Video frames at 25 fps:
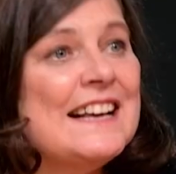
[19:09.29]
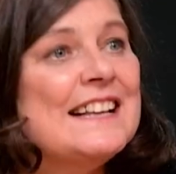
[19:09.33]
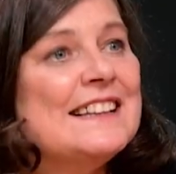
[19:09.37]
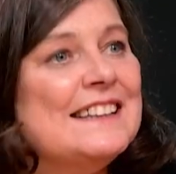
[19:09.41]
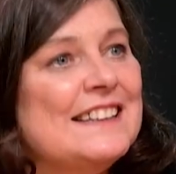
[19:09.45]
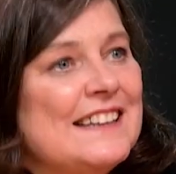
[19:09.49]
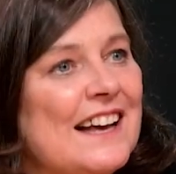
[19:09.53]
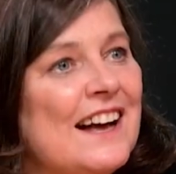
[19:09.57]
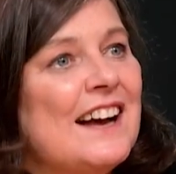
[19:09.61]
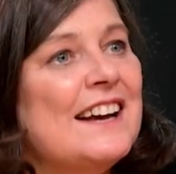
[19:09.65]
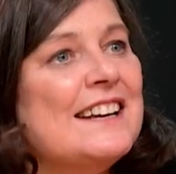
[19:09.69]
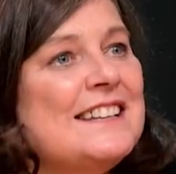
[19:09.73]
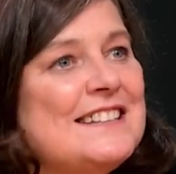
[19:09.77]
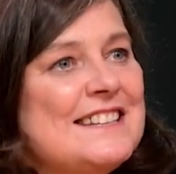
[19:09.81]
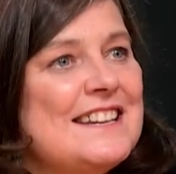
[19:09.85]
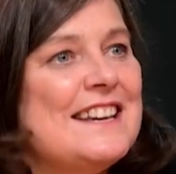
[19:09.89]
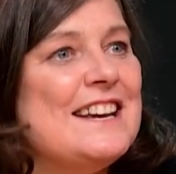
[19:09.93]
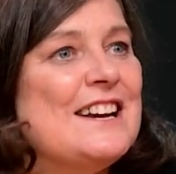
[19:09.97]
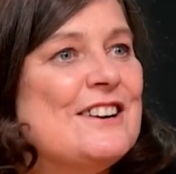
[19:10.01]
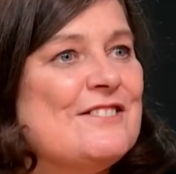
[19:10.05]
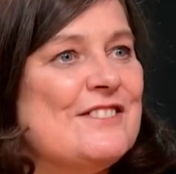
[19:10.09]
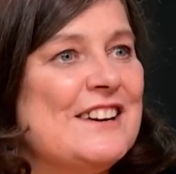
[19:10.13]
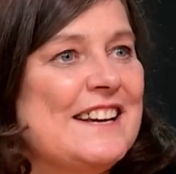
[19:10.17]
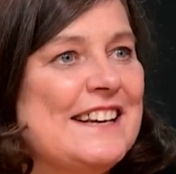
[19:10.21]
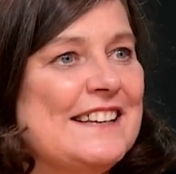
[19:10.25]
The
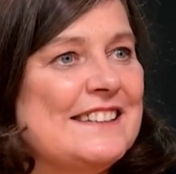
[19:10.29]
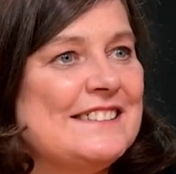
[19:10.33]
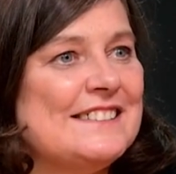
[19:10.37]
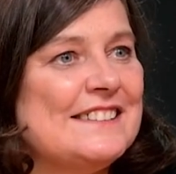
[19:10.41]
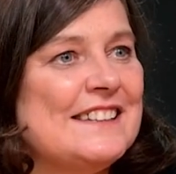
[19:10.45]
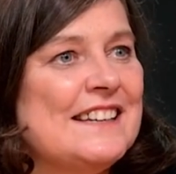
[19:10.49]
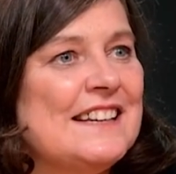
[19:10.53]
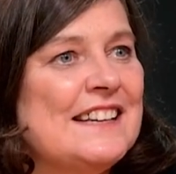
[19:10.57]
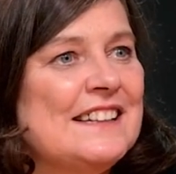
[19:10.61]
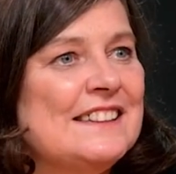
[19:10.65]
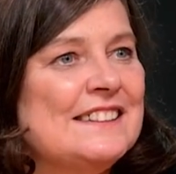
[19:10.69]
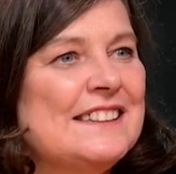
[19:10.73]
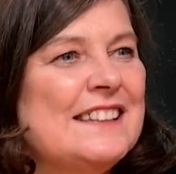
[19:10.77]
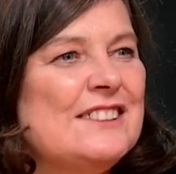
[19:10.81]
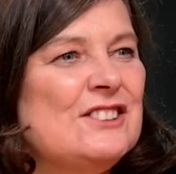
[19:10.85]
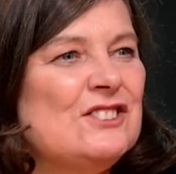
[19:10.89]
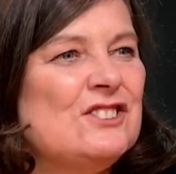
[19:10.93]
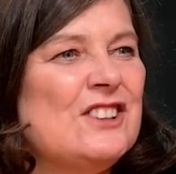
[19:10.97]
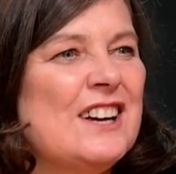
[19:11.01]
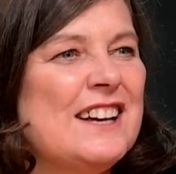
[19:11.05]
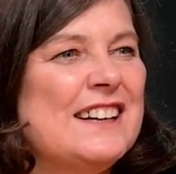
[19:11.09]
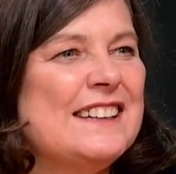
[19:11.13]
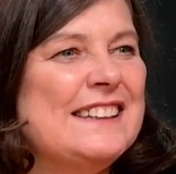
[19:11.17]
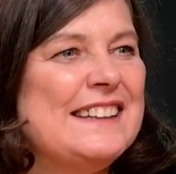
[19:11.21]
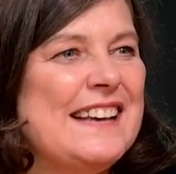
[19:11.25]
idea is let's
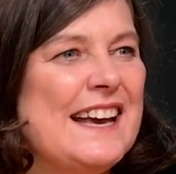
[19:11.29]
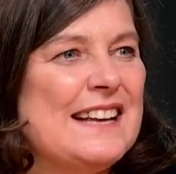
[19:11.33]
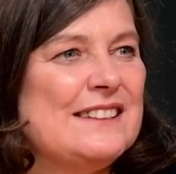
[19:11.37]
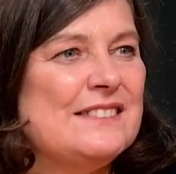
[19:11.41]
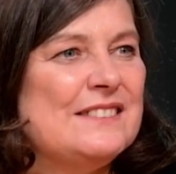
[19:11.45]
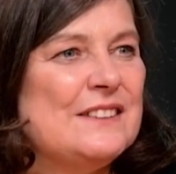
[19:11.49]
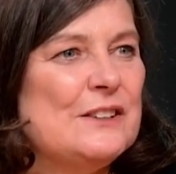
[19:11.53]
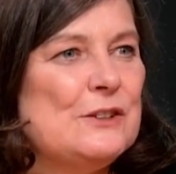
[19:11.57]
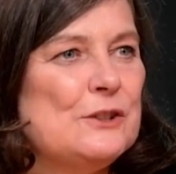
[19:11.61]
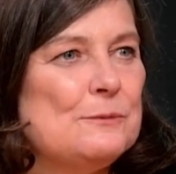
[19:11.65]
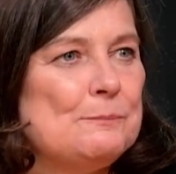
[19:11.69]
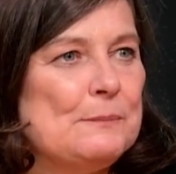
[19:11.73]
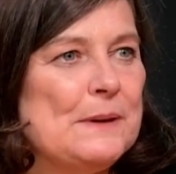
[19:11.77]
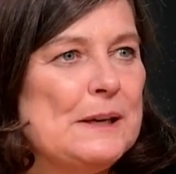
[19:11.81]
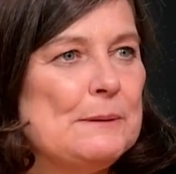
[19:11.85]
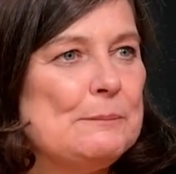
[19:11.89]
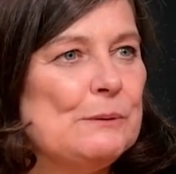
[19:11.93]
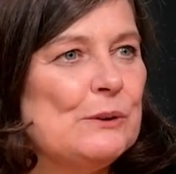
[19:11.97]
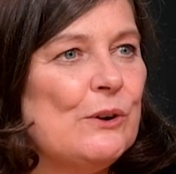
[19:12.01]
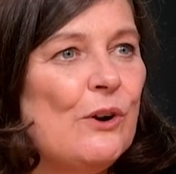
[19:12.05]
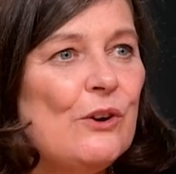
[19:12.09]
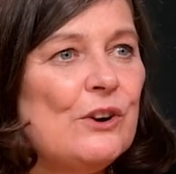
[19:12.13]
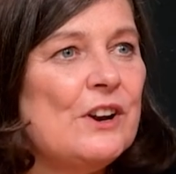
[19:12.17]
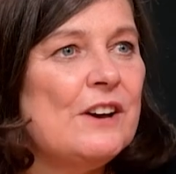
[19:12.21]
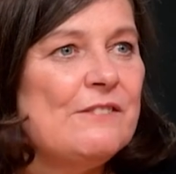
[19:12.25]
try and get those
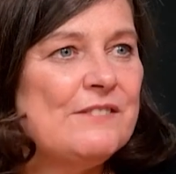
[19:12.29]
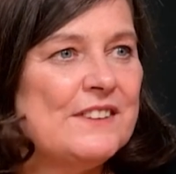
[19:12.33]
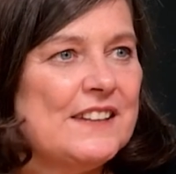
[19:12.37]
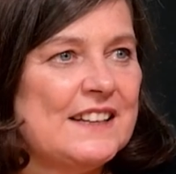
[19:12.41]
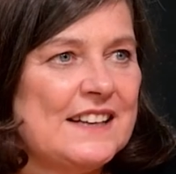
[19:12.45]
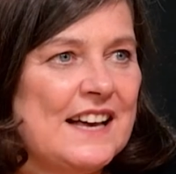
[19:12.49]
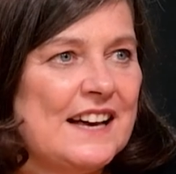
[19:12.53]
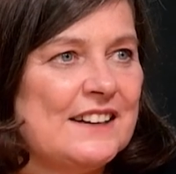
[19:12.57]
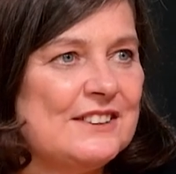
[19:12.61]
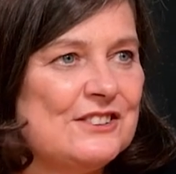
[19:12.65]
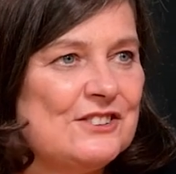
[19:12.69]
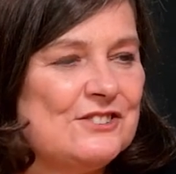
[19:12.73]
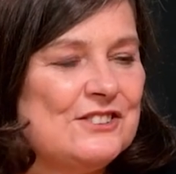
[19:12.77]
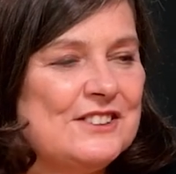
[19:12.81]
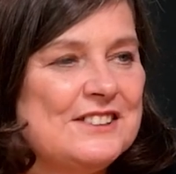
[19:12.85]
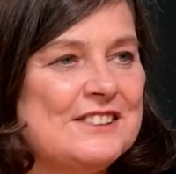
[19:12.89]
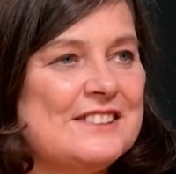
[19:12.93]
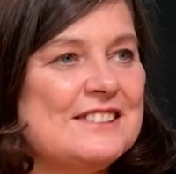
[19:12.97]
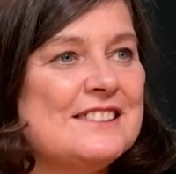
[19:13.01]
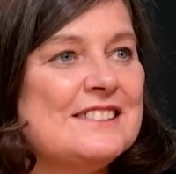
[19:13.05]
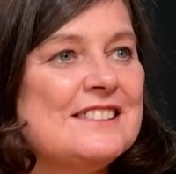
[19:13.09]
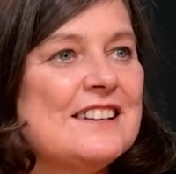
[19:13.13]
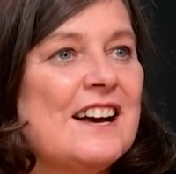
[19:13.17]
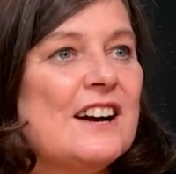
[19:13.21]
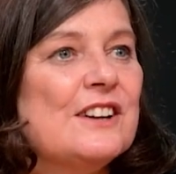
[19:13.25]
people all over the country to
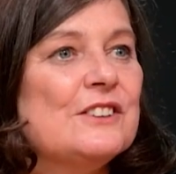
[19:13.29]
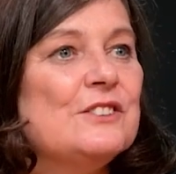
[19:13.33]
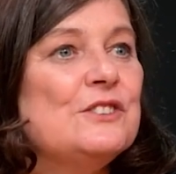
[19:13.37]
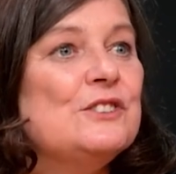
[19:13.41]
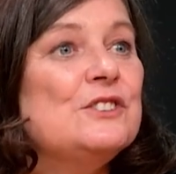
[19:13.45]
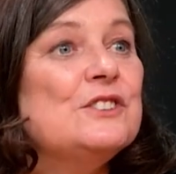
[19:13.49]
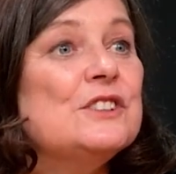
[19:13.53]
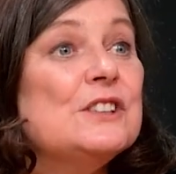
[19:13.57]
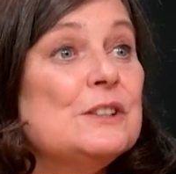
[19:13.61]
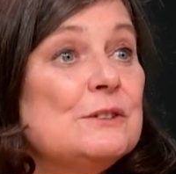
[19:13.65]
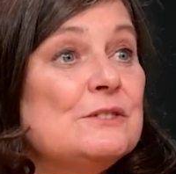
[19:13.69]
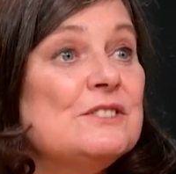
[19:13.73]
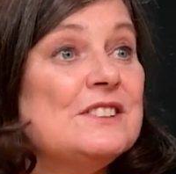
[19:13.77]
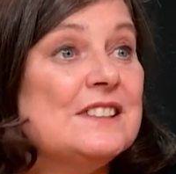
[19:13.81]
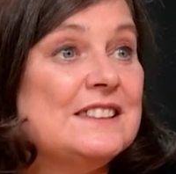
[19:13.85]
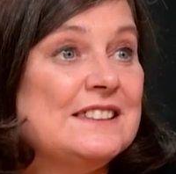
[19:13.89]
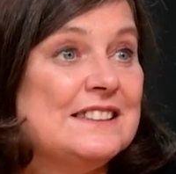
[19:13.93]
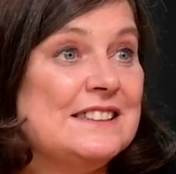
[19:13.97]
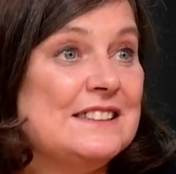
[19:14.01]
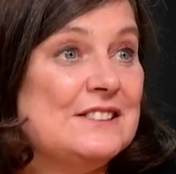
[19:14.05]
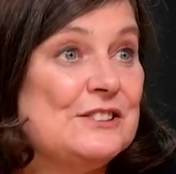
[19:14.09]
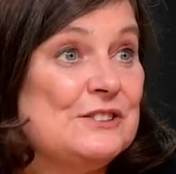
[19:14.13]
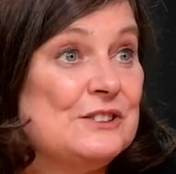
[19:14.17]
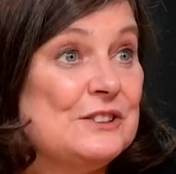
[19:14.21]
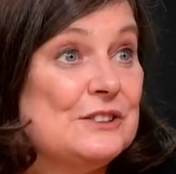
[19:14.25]
start using
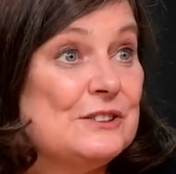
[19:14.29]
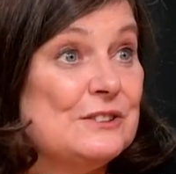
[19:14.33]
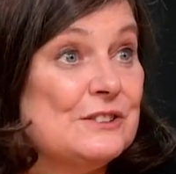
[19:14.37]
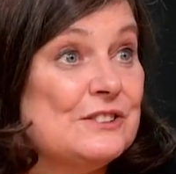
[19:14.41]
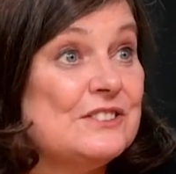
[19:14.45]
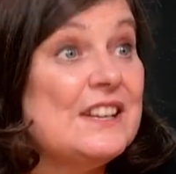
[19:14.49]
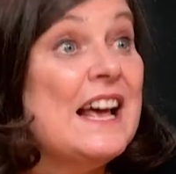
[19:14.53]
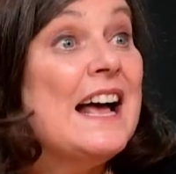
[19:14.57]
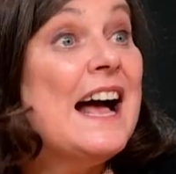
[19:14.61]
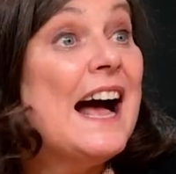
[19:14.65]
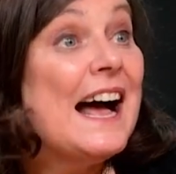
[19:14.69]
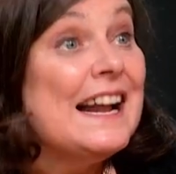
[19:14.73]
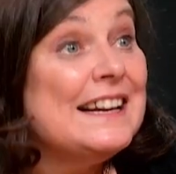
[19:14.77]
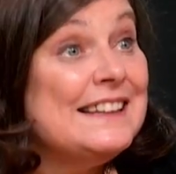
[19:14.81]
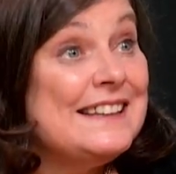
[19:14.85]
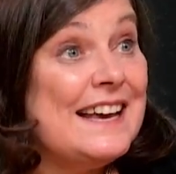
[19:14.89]
these tools and